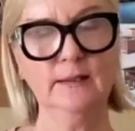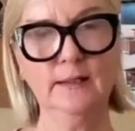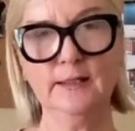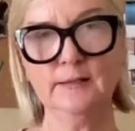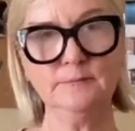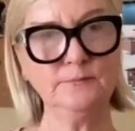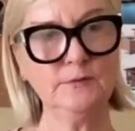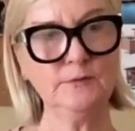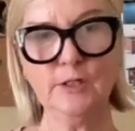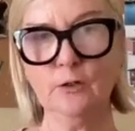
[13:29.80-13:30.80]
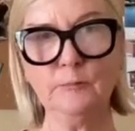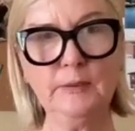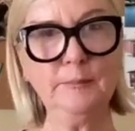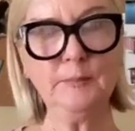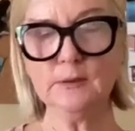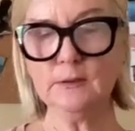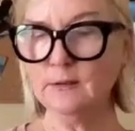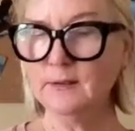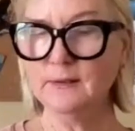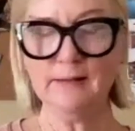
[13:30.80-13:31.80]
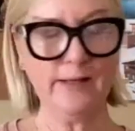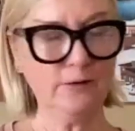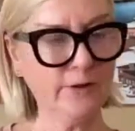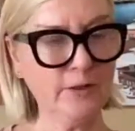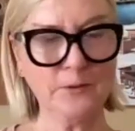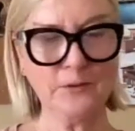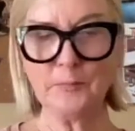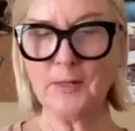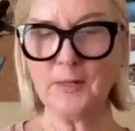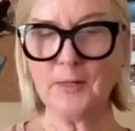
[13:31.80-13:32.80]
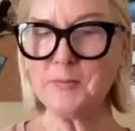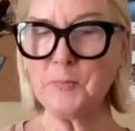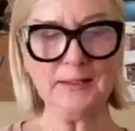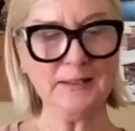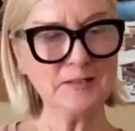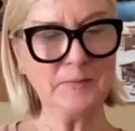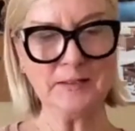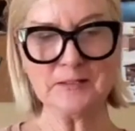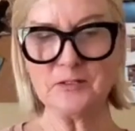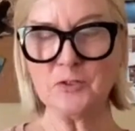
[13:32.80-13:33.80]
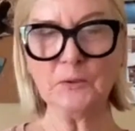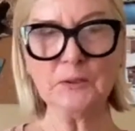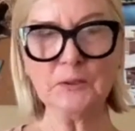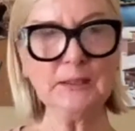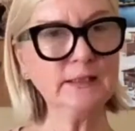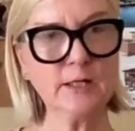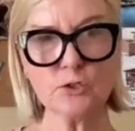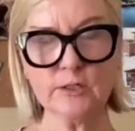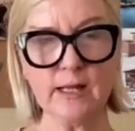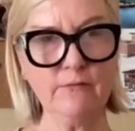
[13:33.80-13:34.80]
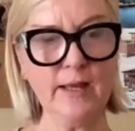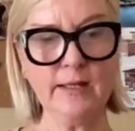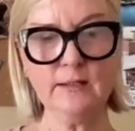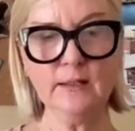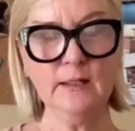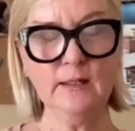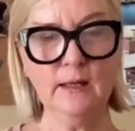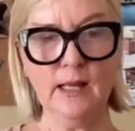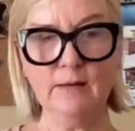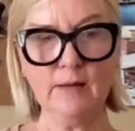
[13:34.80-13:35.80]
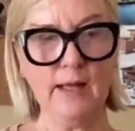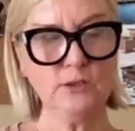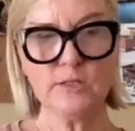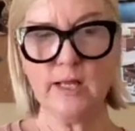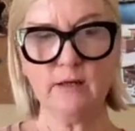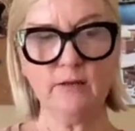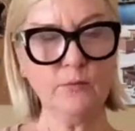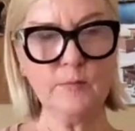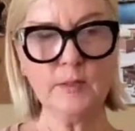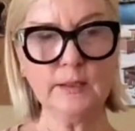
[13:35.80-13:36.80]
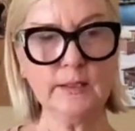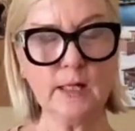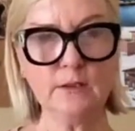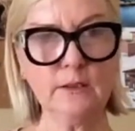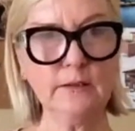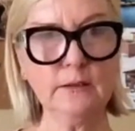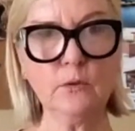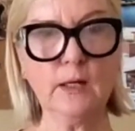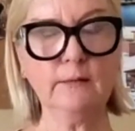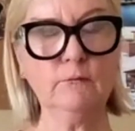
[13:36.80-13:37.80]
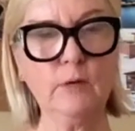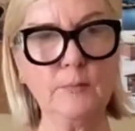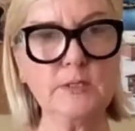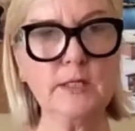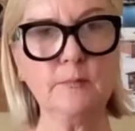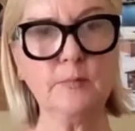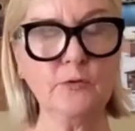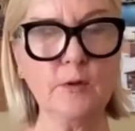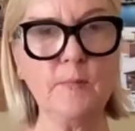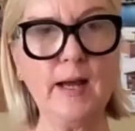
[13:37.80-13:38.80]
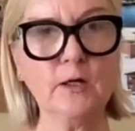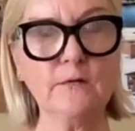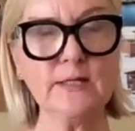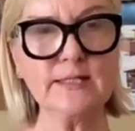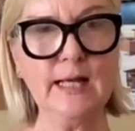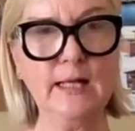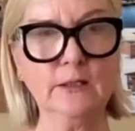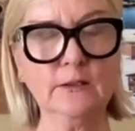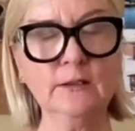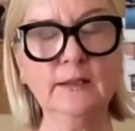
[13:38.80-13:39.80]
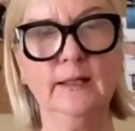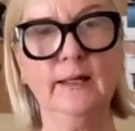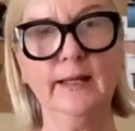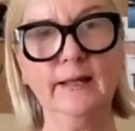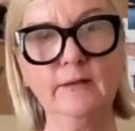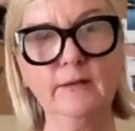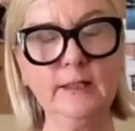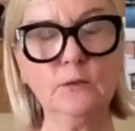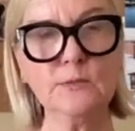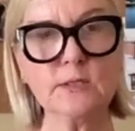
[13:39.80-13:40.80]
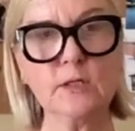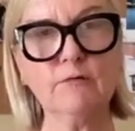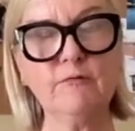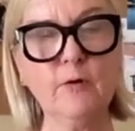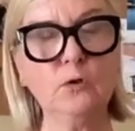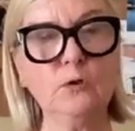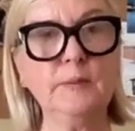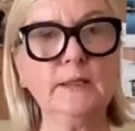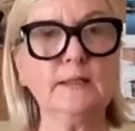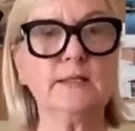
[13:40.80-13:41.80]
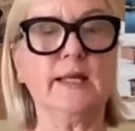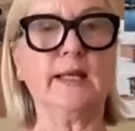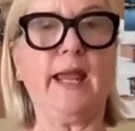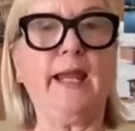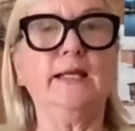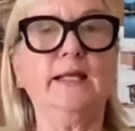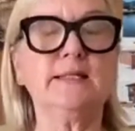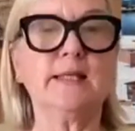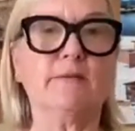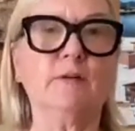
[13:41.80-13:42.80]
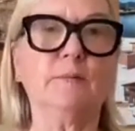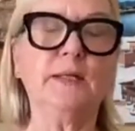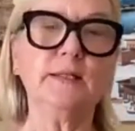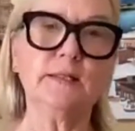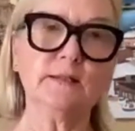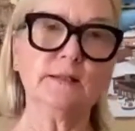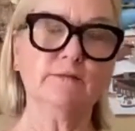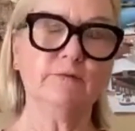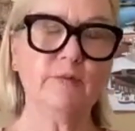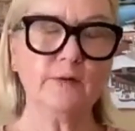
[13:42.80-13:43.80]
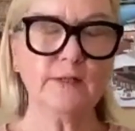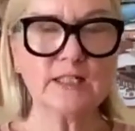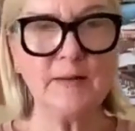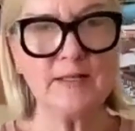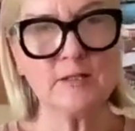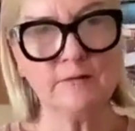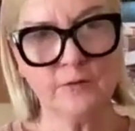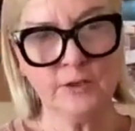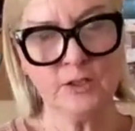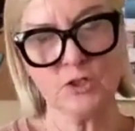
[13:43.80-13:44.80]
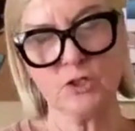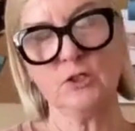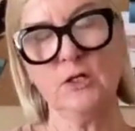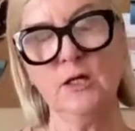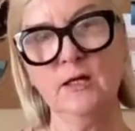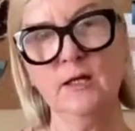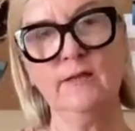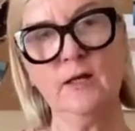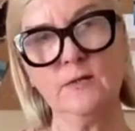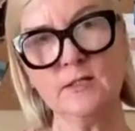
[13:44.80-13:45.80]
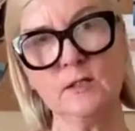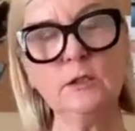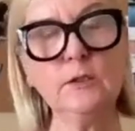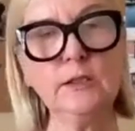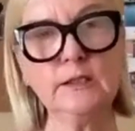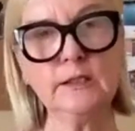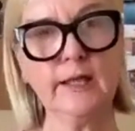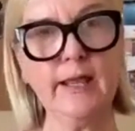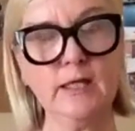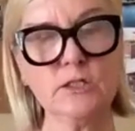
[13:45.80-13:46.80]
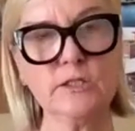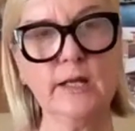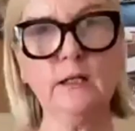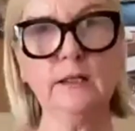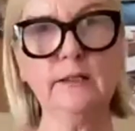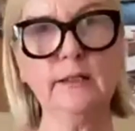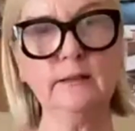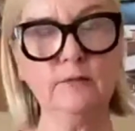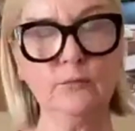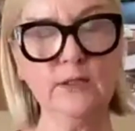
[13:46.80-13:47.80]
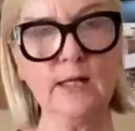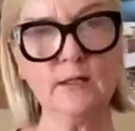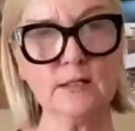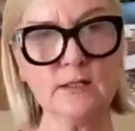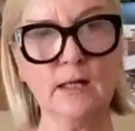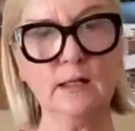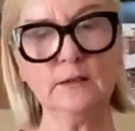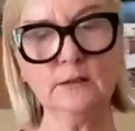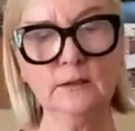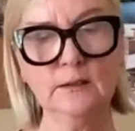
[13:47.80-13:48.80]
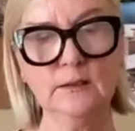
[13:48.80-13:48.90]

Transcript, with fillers: Um, you know, people, I don't care what the price point is, but it's certainly in luxury. I've had, I, I just had a $3 million deal where I represented both the buyer and the seller. And the deal was going to fold because they had 87 pieces of very expensive furniture that was included in a cash sale and a $3,000